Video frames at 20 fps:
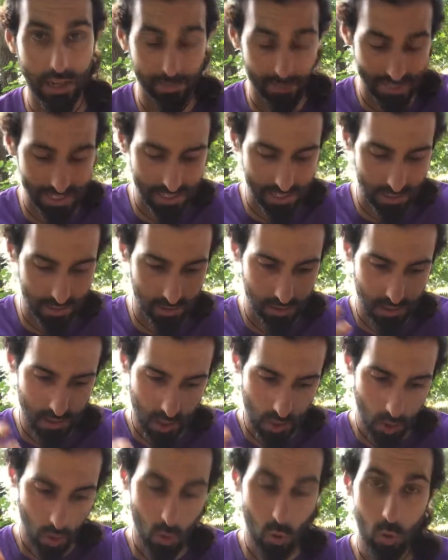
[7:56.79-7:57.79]
I'm eating
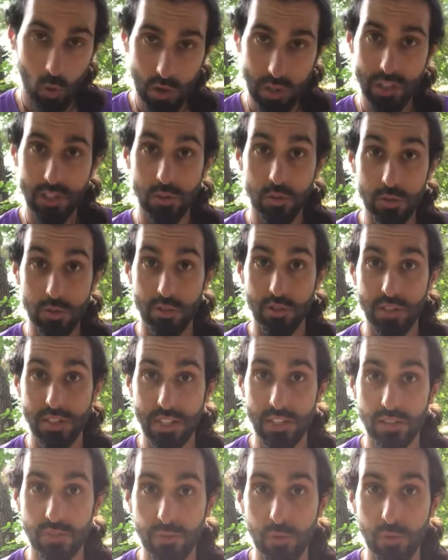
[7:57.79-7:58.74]
only nutrient dense